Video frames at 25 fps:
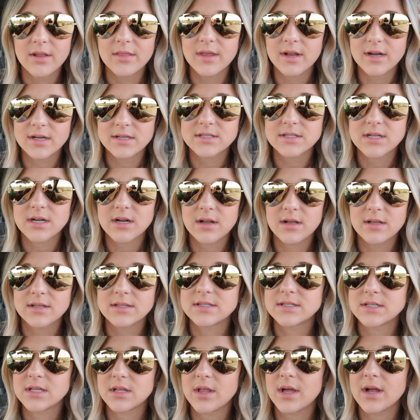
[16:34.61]
There
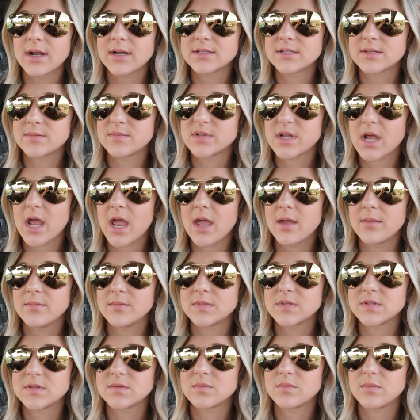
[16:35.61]
still are some
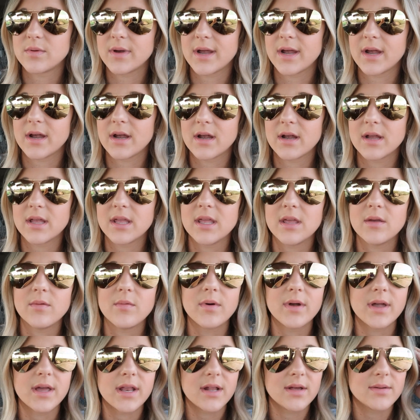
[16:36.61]
times where he
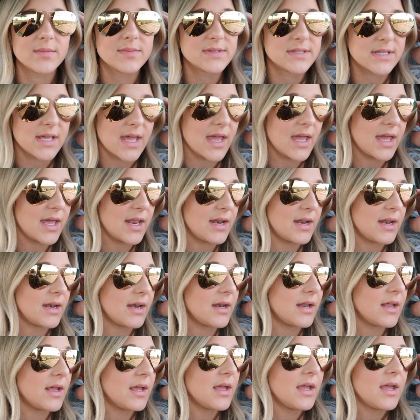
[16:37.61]
will get upset,
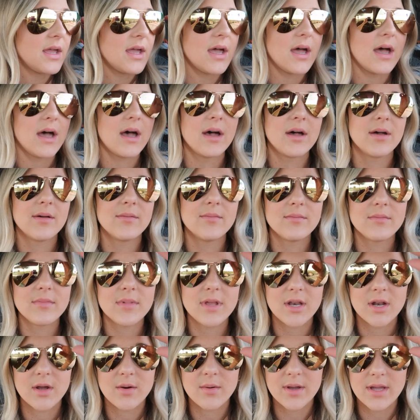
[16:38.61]
and
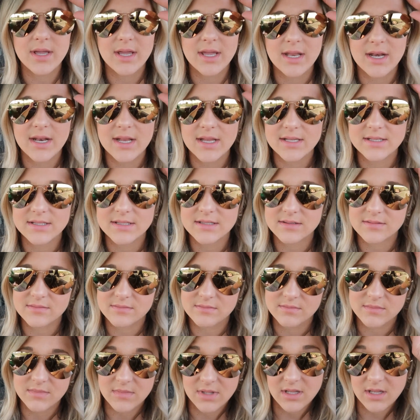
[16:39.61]
you know, it is
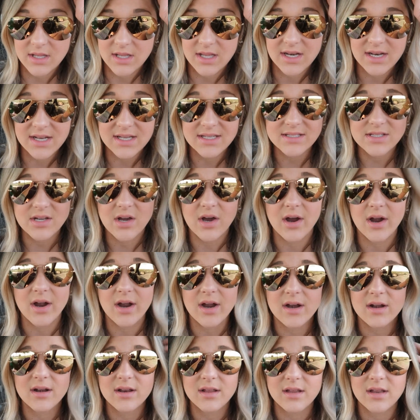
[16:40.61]

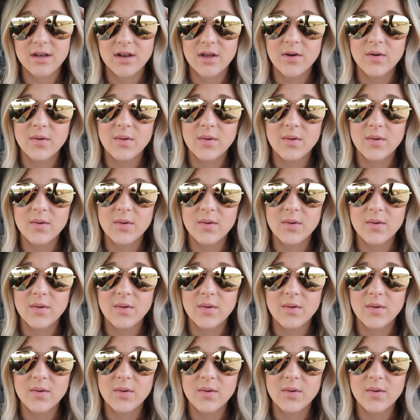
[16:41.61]
hard, you know.